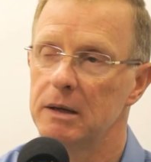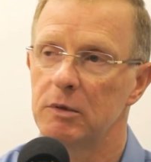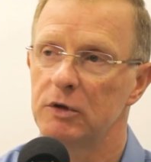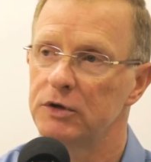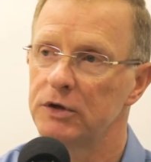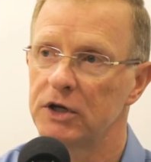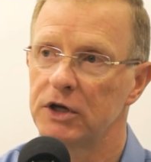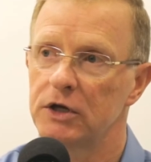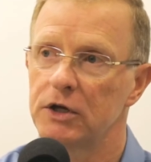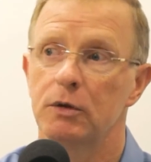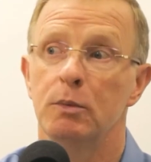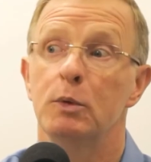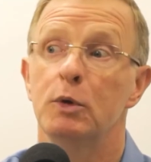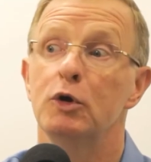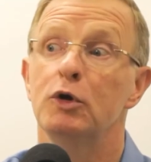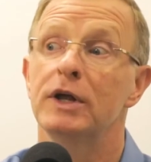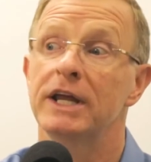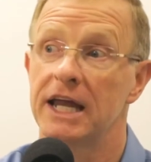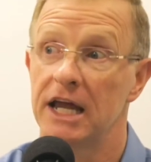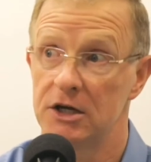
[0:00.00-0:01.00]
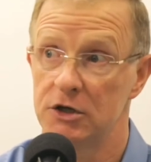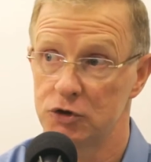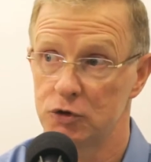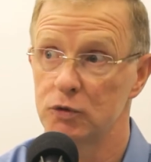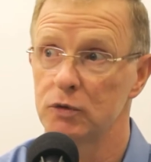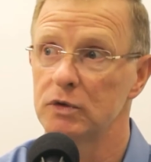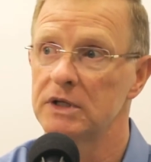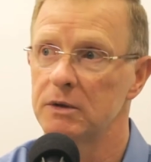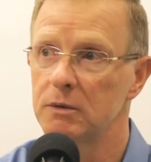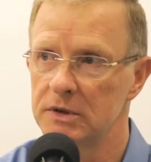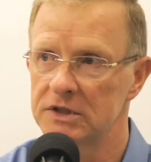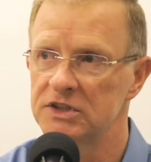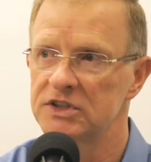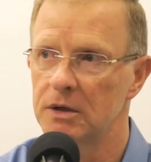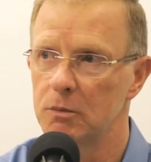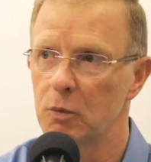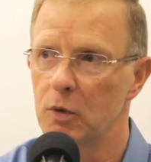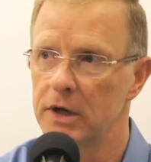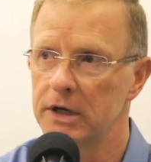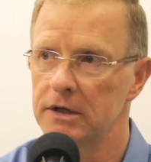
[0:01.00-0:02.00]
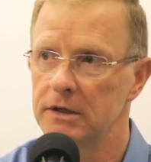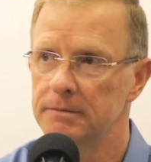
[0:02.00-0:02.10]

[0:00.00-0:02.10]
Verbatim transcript: able to communicate truly with someone.